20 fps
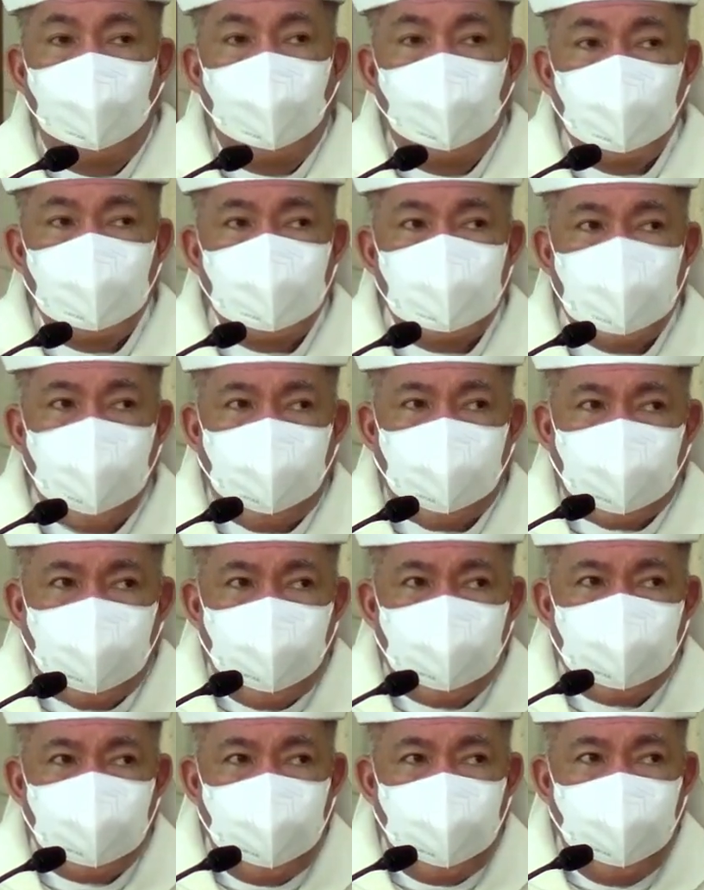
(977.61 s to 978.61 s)

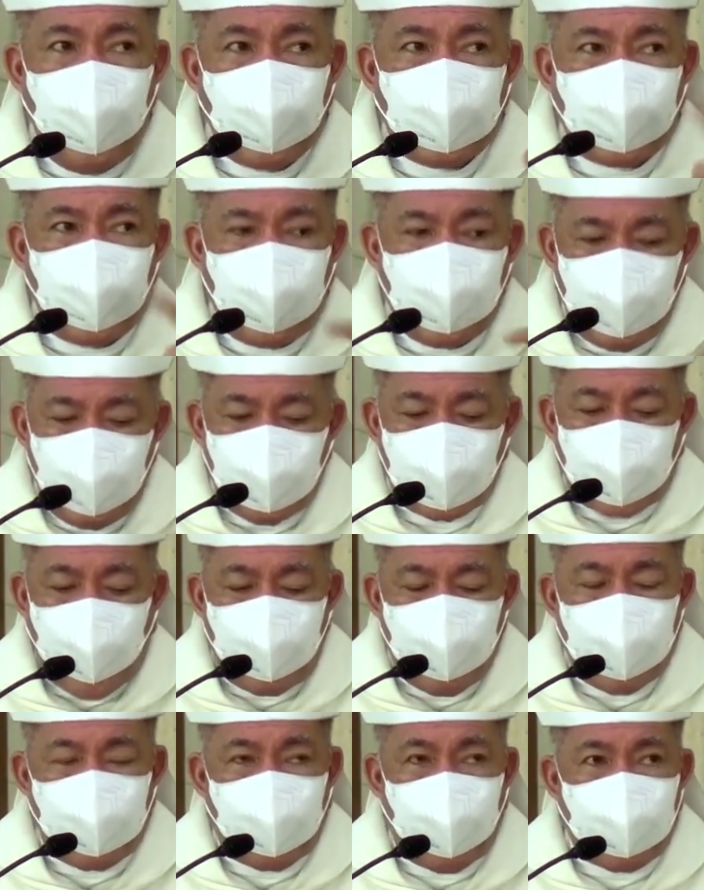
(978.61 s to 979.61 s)
Second related,
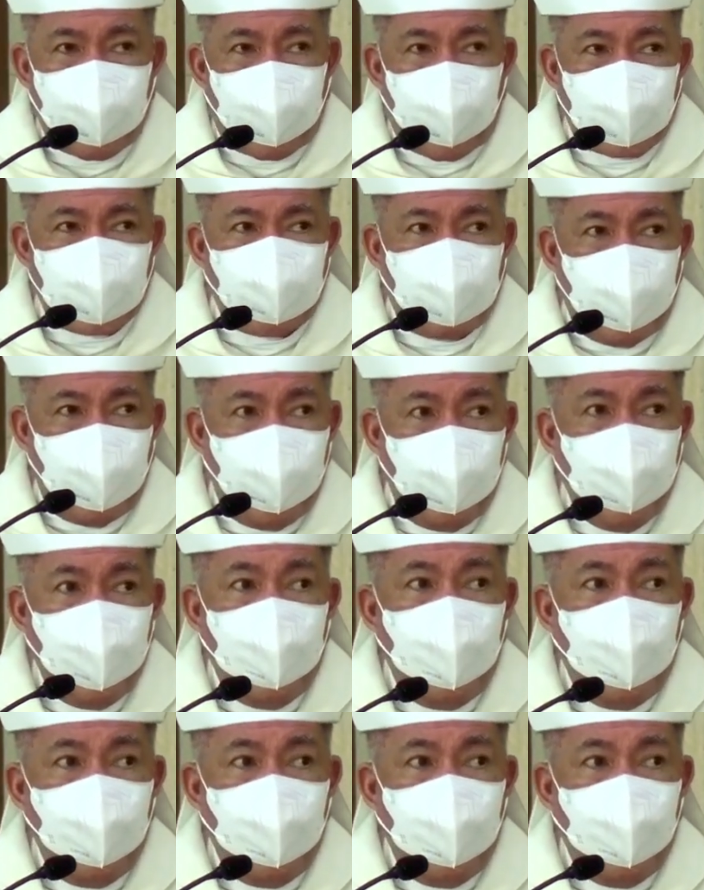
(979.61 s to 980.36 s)
coming from the gospel,